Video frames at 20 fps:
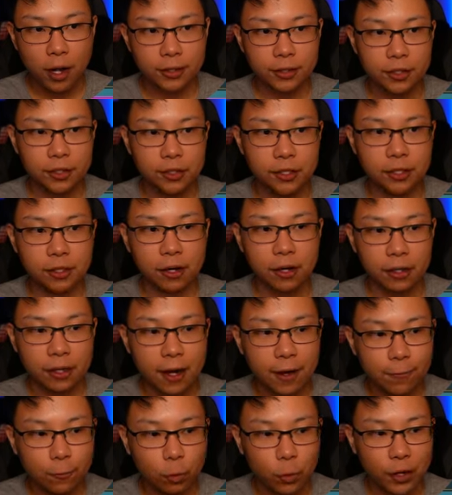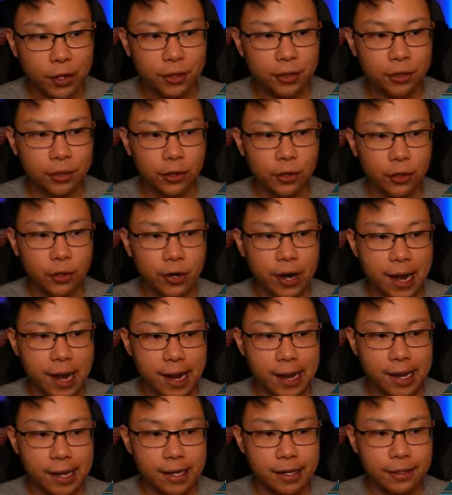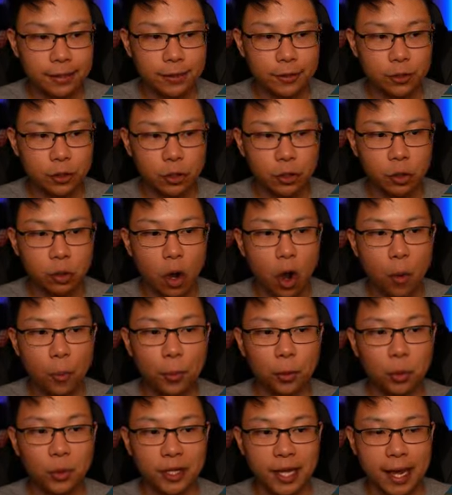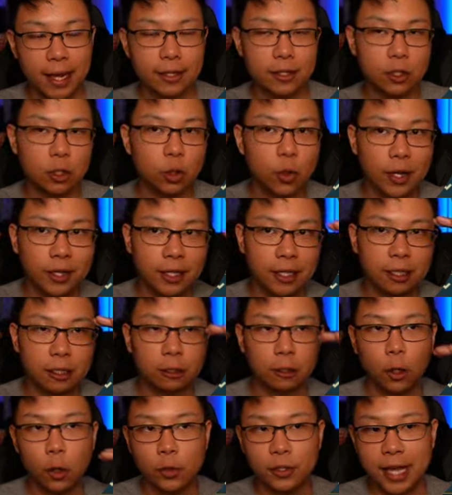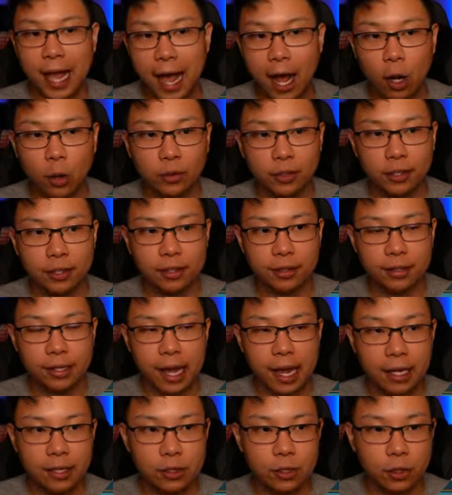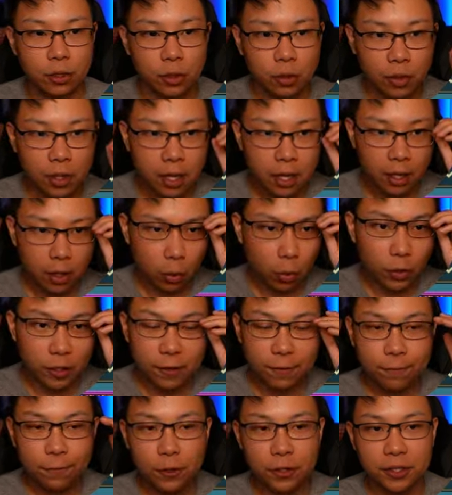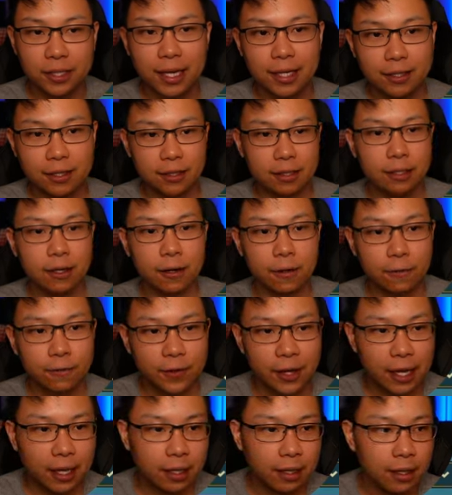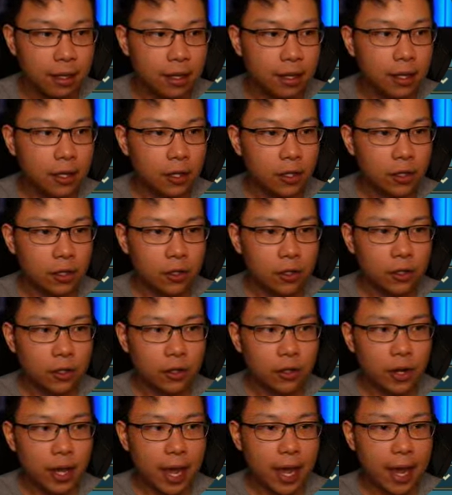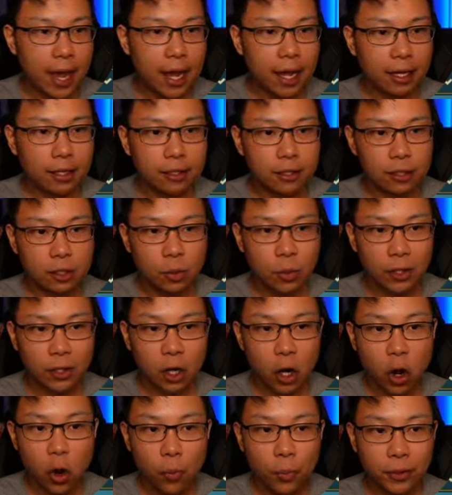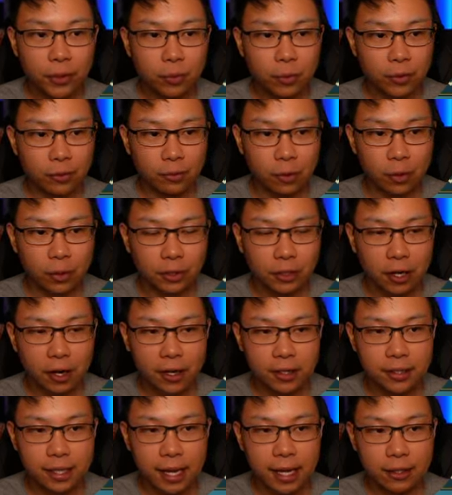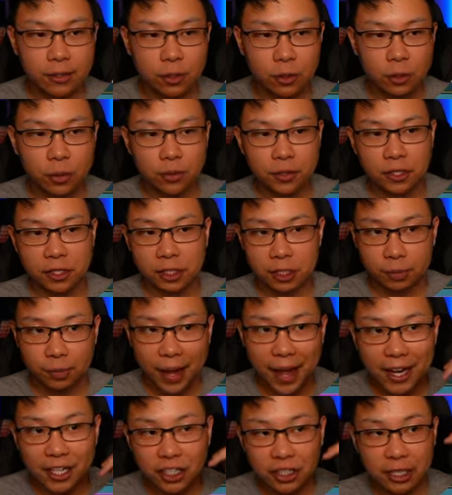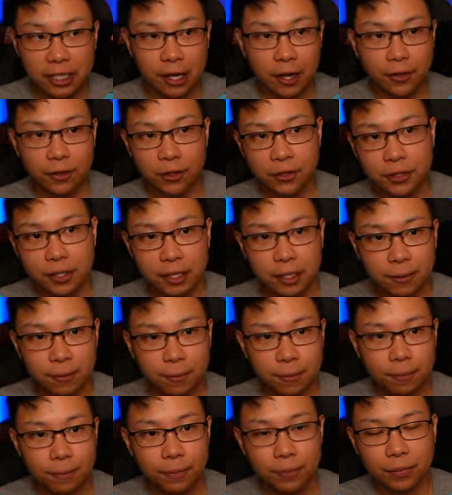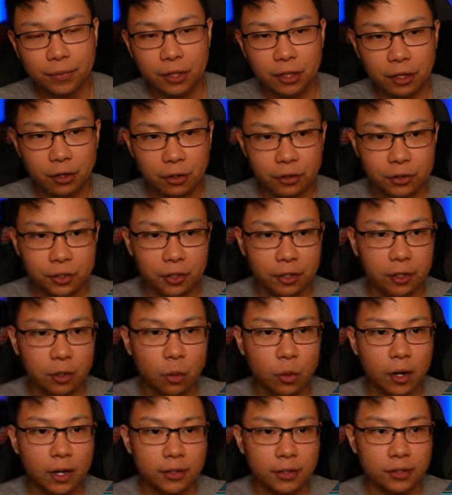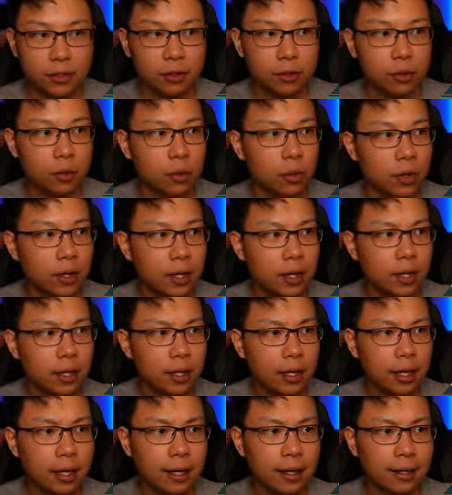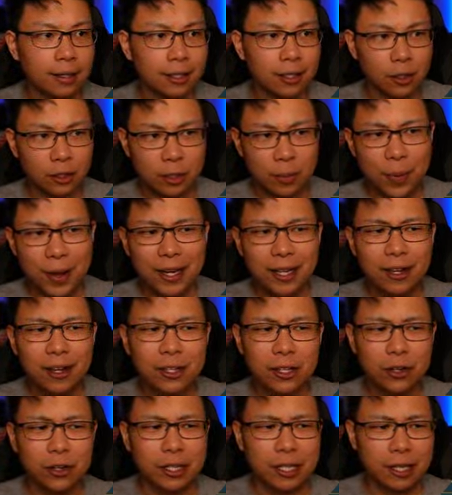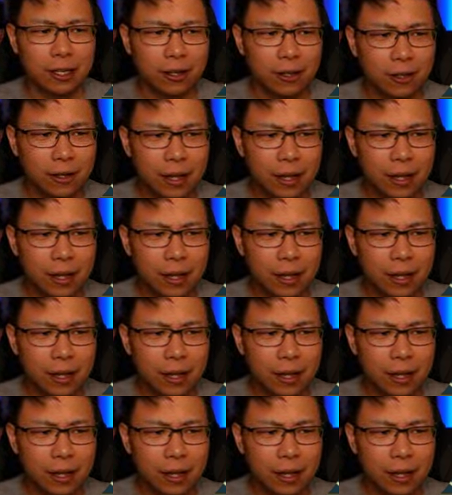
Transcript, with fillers: to start off with her A two, open with A two, and then close out the A two when you first get to the Dark Fae. And you want to open with Royal Guard's A two to smash the other team. You're also going to want to, uh, you know, depending on your gear,